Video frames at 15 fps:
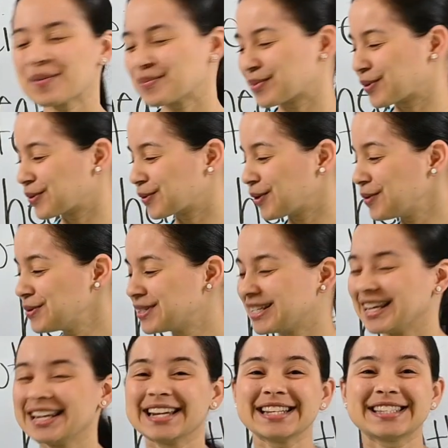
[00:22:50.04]

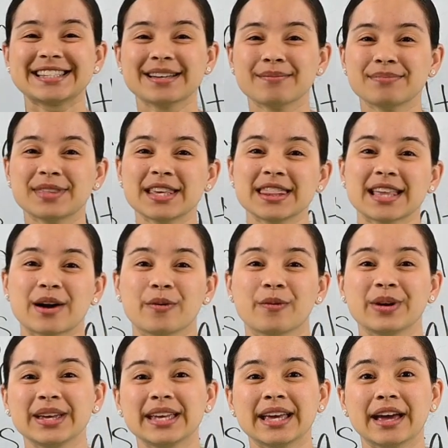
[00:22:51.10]
Protein is something that
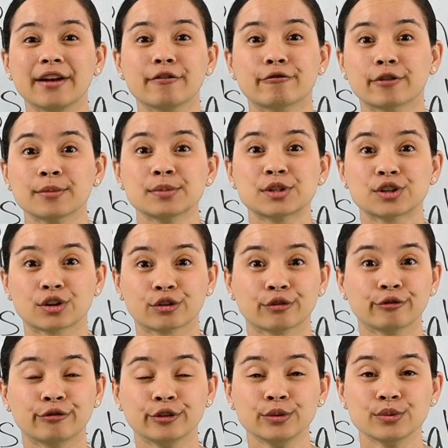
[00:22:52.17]
we get from
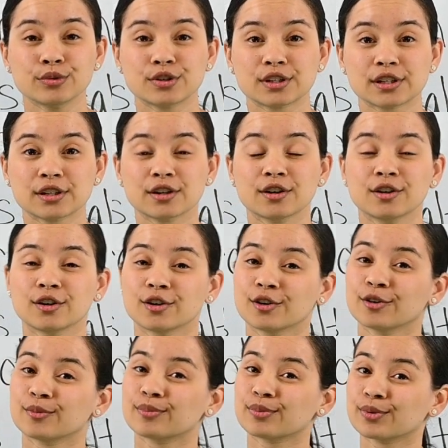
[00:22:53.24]
certain foods.
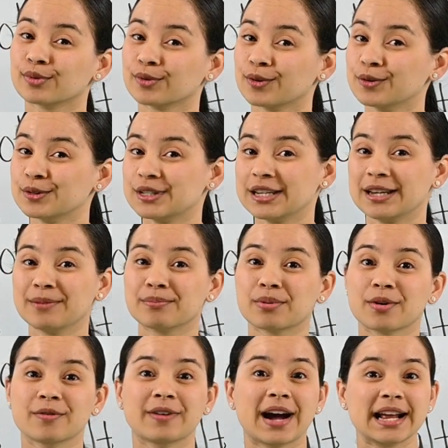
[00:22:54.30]
Protein
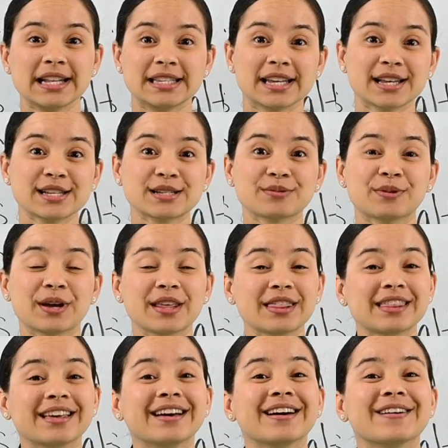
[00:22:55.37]
provides us with
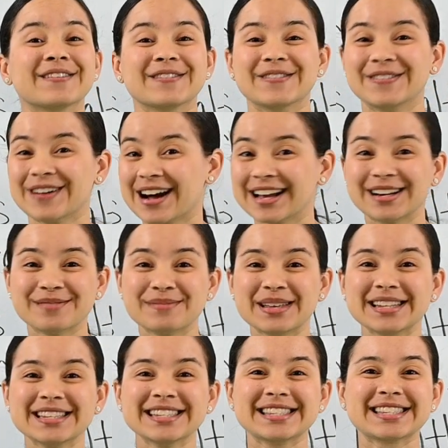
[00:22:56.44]

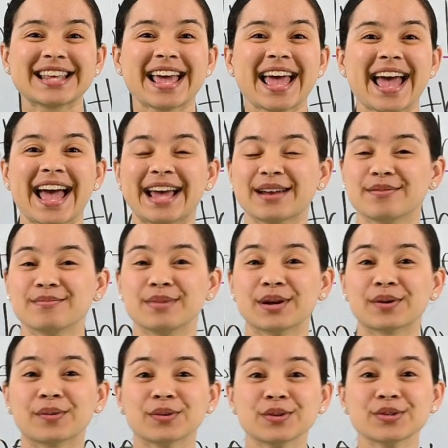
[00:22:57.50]
vitamins and
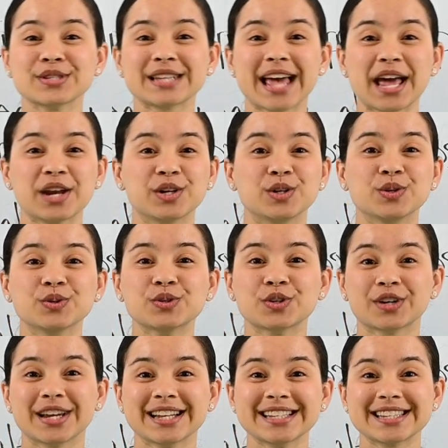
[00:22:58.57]
minerals and
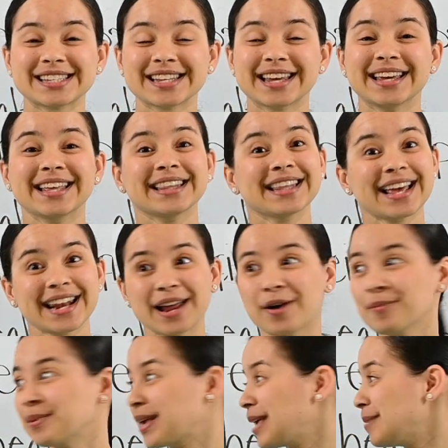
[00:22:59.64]
nutrients that
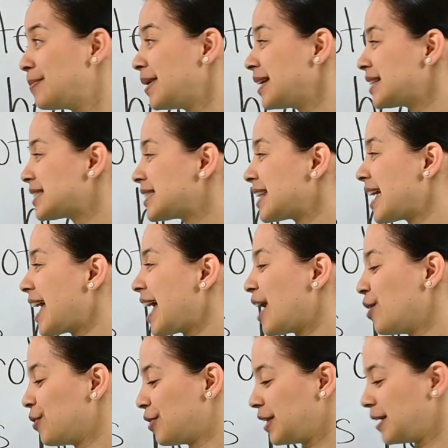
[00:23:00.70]
help keep us
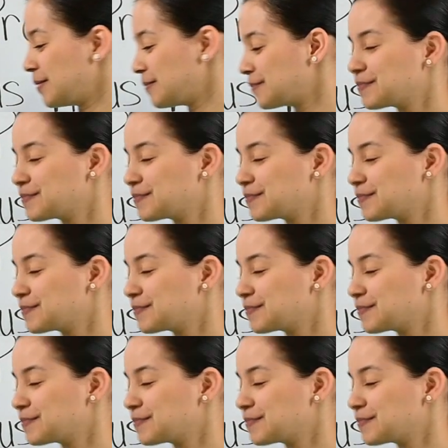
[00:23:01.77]
healthy.